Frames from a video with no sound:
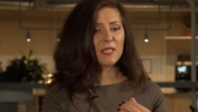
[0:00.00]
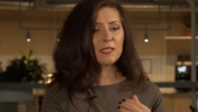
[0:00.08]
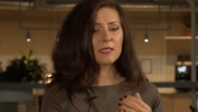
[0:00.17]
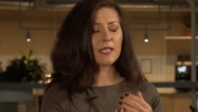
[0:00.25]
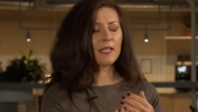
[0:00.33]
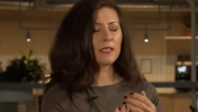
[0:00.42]

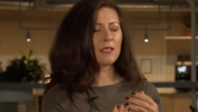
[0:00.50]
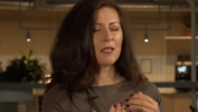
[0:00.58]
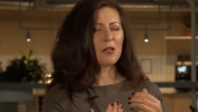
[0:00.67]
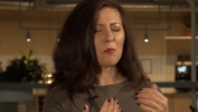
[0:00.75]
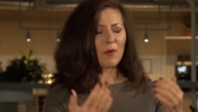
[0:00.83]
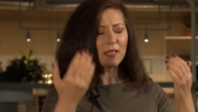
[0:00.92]
means that
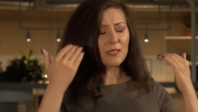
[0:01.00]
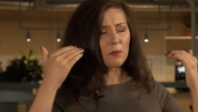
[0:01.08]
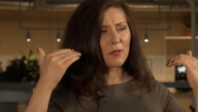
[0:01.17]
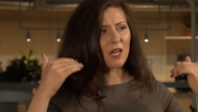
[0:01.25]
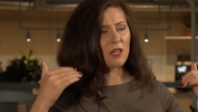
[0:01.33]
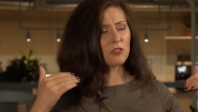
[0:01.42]
my
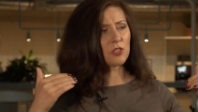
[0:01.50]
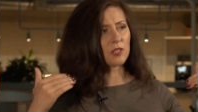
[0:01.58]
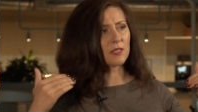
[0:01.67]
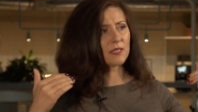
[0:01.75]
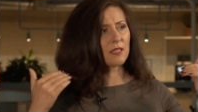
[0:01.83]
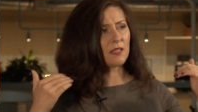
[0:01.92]

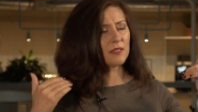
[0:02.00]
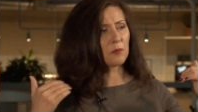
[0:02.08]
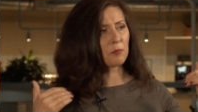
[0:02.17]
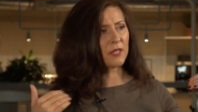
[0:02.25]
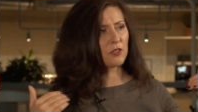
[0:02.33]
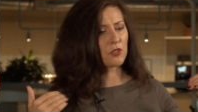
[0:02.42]
subconscious got the
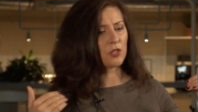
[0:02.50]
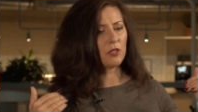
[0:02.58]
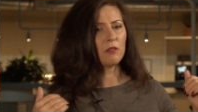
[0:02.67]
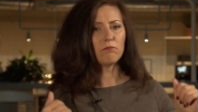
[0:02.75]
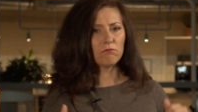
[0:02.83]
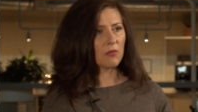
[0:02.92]

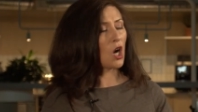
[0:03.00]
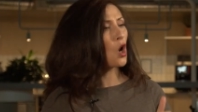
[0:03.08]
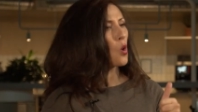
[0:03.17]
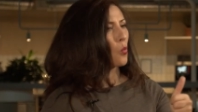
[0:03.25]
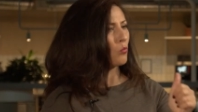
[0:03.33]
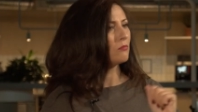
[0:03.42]
picture
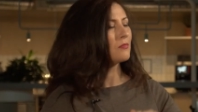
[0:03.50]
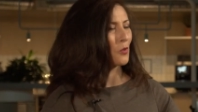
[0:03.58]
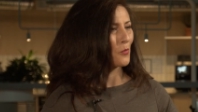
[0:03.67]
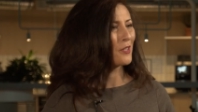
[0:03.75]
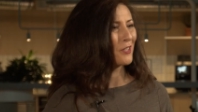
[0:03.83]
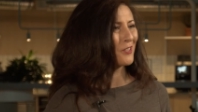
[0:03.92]
oh,
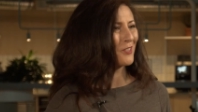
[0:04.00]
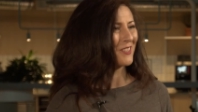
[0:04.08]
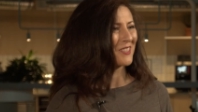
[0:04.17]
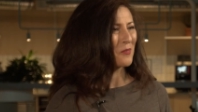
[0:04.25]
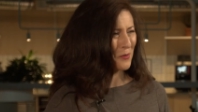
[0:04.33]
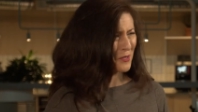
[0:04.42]
we're
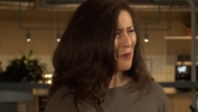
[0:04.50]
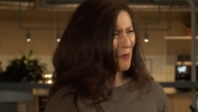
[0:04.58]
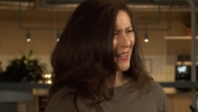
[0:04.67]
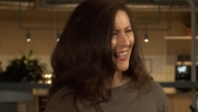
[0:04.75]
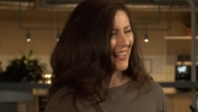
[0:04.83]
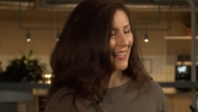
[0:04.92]
good, we're
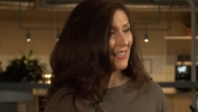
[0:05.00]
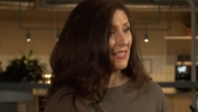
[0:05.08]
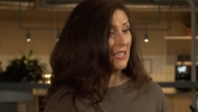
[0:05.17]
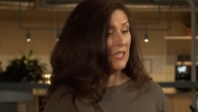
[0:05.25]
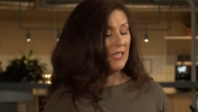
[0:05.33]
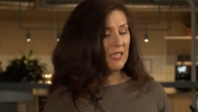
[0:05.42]
okay.
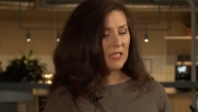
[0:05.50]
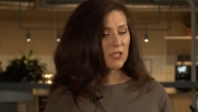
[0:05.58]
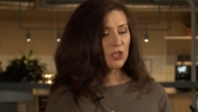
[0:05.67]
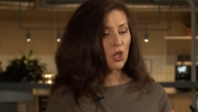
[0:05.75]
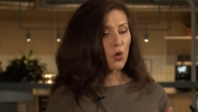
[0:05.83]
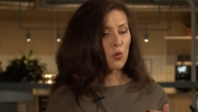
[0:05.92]

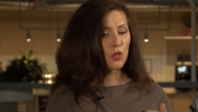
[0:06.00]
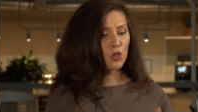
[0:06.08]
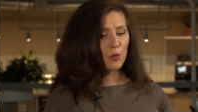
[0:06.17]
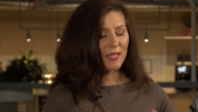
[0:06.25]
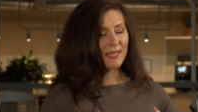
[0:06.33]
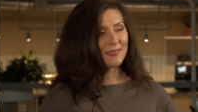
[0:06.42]
So
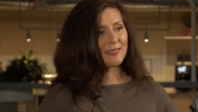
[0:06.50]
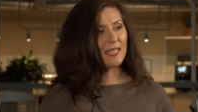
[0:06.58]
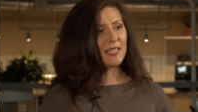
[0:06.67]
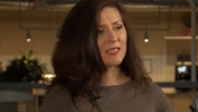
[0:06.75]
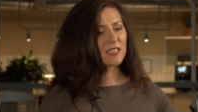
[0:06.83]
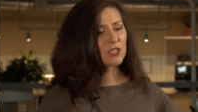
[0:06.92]
you can
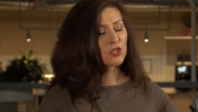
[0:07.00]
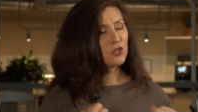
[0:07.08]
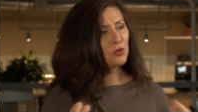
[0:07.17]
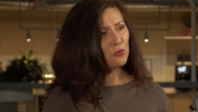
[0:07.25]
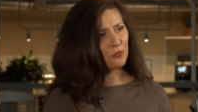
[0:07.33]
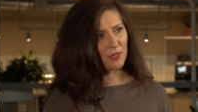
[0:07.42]
take this
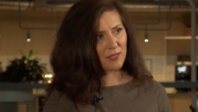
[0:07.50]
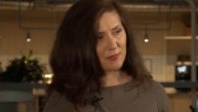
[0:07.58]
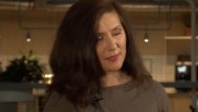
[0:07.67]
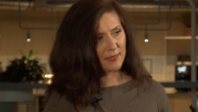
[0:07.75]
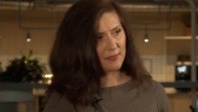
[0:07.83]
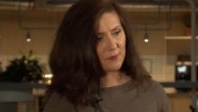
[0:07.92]
new
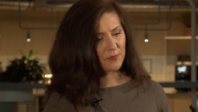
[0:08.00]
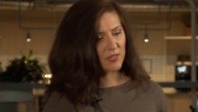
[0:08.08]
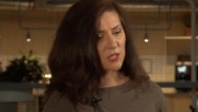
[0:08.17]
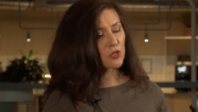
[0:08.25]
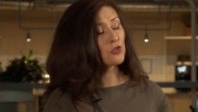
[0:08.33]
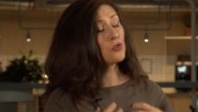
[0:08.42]
feeling,
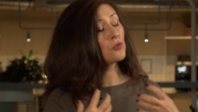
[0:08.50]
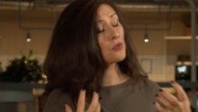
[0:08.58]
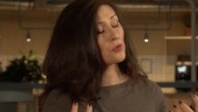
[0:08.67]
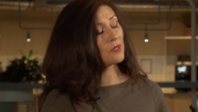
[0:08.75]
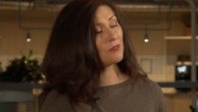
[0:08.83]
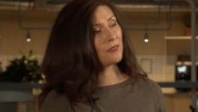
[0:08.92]
this neutral